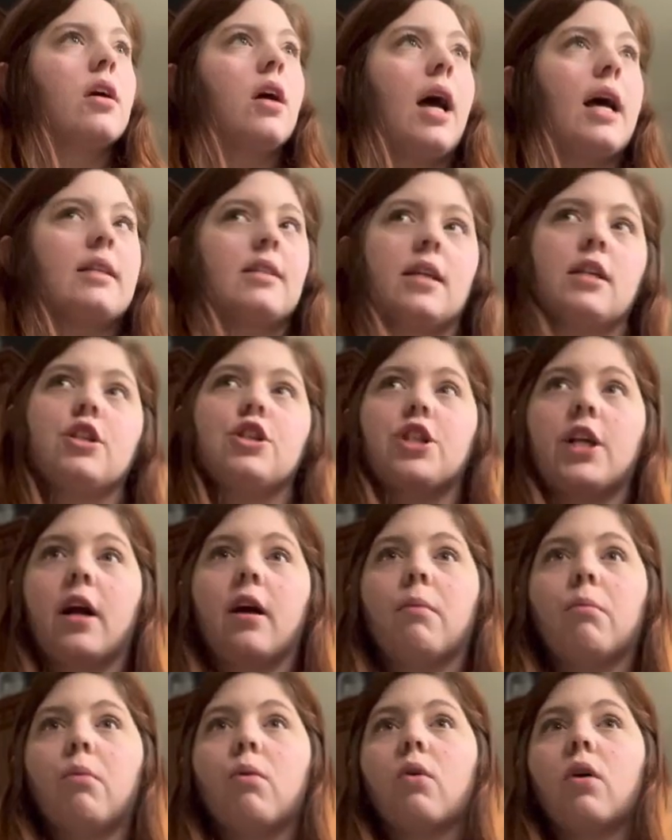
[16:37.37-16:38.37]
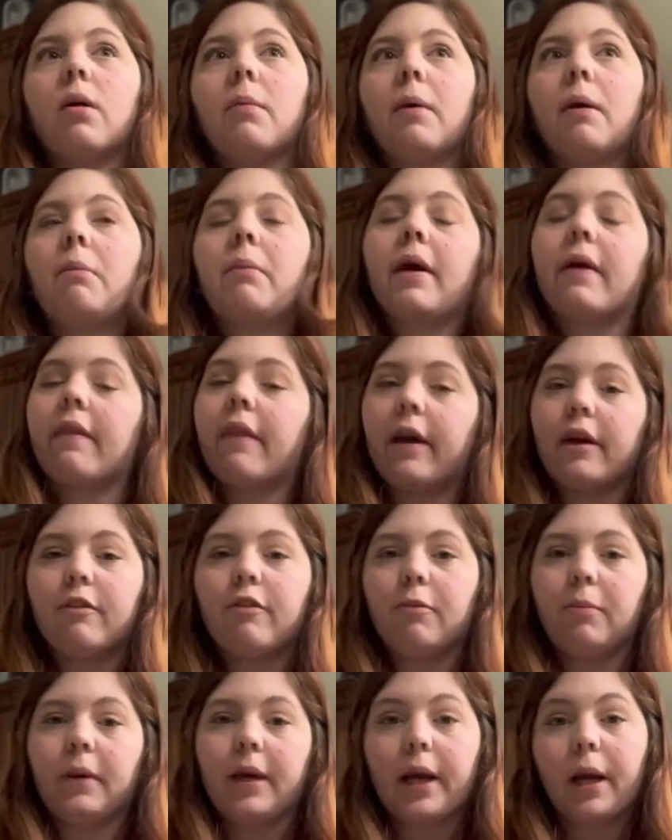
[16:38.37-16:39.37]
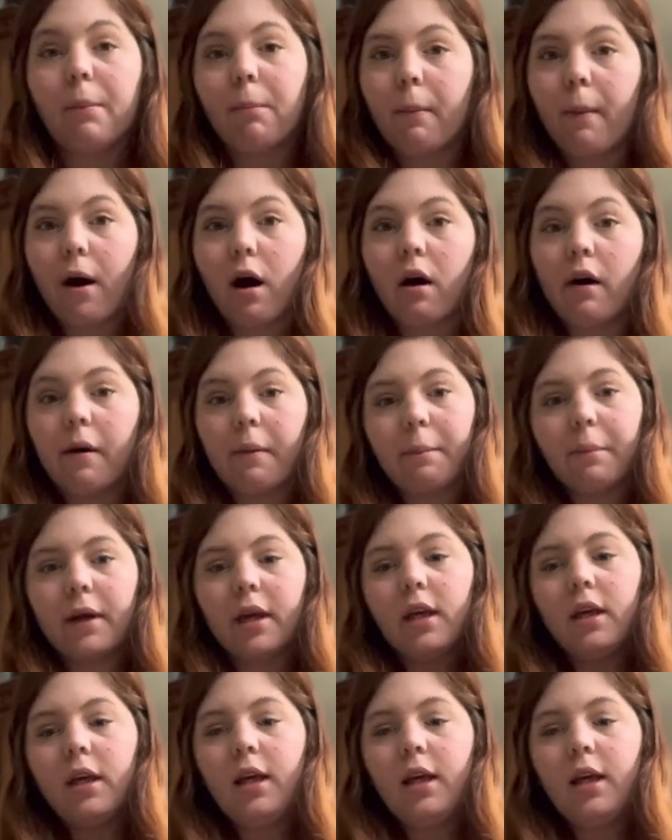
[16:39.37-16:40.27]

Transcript: As I share more about my life being a mom